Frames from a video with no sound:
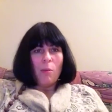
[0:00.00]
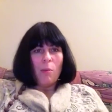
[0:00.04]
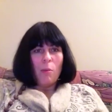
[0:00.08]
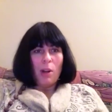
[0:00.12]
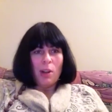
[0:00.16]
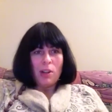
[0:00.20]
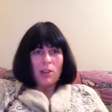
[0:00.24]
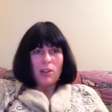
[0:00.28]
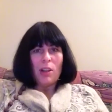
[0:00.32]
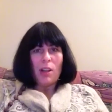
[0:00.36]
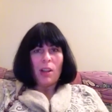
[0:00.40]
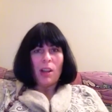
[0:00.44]

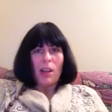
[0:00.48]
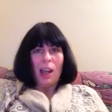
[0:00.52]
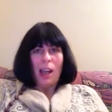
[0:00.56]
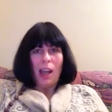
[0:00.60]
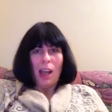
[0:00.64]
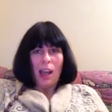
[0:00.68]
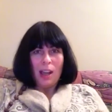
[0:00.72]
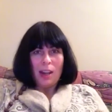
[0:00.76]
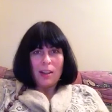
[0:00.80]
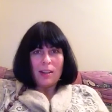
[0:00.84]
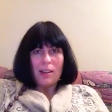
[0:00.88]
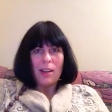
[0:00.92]
which
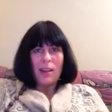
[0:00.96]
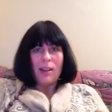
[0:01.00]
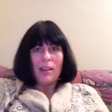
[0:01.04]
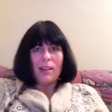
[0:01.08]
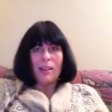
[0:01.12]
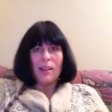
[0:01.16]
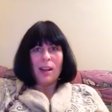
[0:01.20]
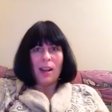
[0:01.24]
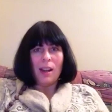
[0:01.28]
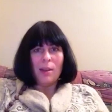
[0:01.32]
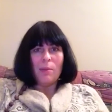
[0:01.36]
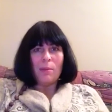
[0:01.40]
had
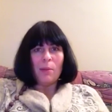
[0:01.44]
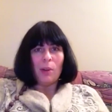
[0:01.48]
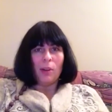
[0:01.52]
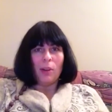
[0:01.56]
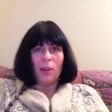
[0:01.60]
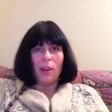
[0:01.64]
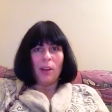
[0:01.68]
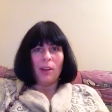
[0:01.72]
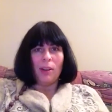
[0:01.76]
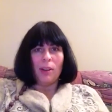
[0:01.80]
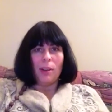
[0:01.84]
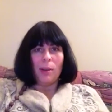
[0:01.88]
his name
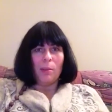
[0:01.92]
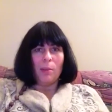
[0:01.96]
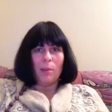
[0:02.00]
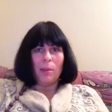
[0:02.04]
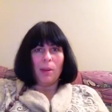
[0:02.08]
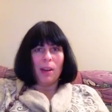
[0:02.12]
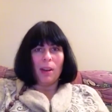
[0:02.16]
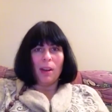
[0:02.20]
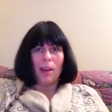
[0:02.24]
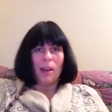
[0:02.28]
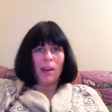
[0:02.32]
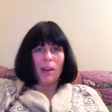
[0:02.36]
on
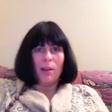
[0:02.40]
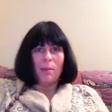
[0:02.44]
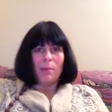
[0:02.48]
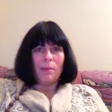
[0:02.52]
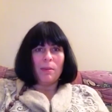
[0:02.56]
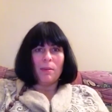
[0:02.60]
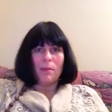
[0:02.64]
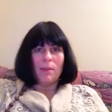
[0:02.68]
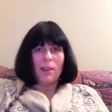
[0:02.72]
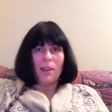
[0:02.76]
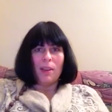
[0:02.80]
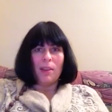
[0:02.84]
them.
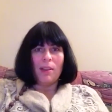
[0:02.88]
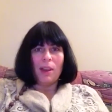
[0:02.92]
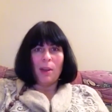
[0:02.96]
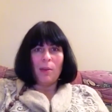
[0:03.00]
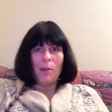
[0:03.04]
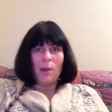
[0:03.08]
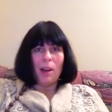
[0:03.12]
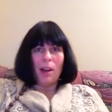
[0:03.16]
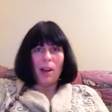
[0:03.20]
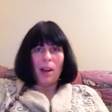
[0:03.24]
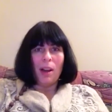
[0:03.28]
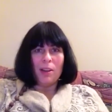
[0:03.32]
And they
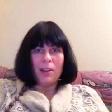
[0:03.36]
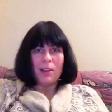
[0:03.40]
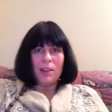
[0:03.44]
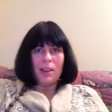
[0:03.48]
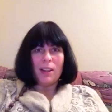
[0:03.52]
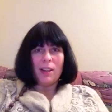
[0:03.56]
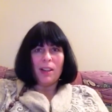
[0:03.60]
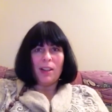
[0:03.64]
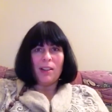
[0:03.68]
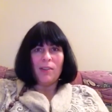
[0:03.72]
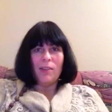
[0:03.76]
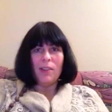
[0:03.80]
were
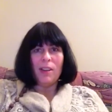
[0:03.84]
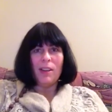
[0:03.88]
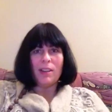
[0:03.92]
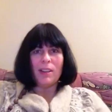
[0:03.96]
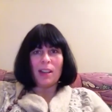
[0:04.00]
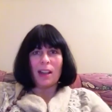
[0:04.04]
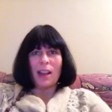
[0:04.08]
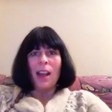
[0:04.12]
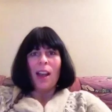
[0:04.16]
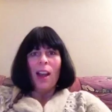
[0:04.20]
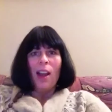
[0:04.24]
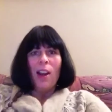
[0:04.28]
utterly
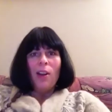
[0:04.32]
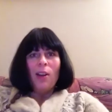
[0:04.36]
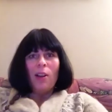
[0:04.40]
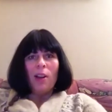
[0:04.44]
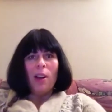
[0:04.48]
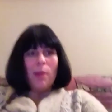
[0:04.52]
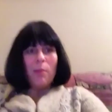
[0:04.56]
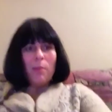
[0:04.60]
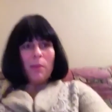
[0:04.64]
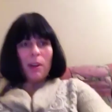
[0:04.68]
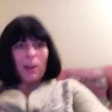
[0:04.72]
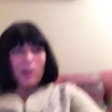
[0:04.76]
convincing.
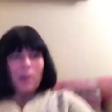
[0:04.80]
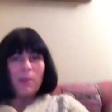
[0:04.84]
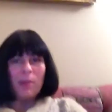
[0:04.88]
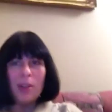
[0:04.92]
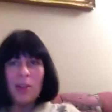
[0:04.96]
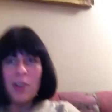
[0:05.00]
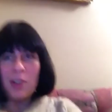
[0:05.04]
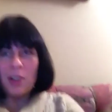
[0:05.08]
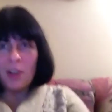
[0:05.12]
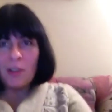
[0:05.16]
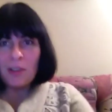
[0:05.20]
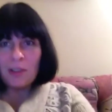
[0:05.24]
But I'm going
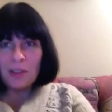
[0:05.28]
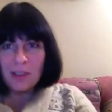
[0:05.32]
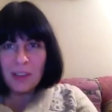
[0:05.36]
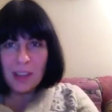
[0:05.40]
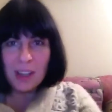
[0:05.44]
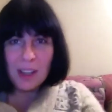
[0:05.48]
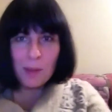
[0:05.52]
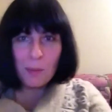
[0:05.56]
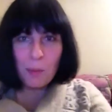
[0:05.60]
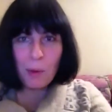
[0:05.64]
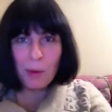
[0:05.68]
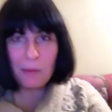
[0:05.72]
to show...
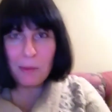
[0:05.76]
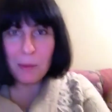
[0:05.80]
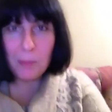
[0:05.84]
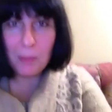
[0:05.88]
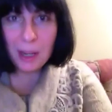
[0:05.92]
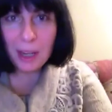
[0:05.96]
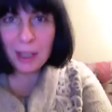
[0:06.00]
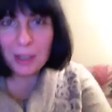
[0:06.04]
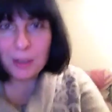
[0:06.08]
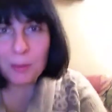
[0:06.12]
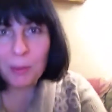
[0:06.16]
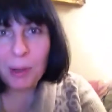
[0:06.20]
They did one for me